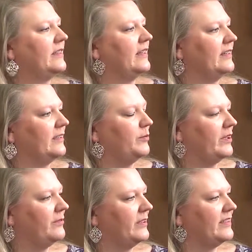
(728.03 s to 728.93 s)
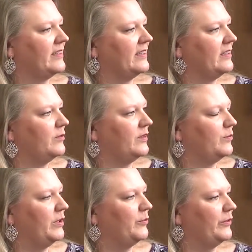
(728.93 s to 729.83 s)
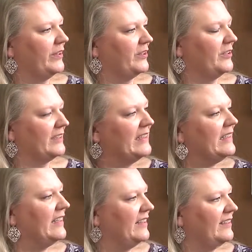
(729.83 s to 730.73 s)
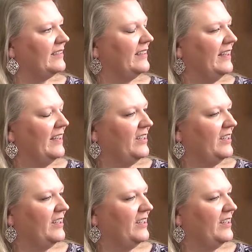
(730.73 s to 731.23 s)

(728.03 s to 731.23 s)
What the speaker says: and it benefits the people that are attending, and